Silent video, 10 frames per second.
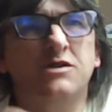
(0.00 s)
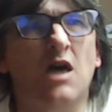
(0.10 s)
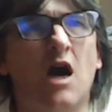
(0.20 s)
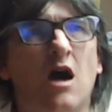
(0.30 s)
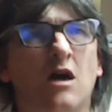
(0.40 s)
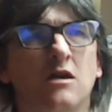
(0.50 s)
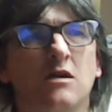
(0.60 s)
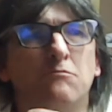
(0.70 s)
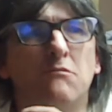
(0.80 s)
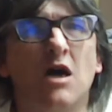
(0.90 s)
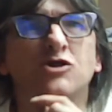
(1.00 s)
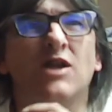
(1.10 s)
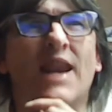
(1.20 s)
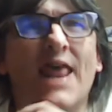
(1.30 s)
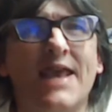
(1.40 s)
dark much
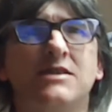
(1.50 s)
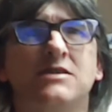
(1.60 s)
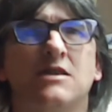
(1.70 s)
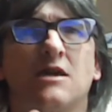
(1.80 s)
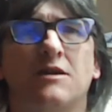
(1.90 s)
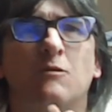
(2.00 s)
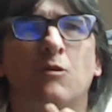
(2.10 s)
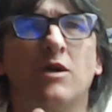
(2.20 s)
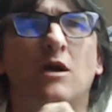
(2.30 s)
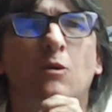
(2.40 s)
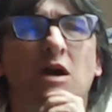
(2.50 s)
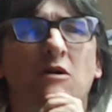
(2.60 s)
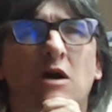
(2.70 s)
later than where I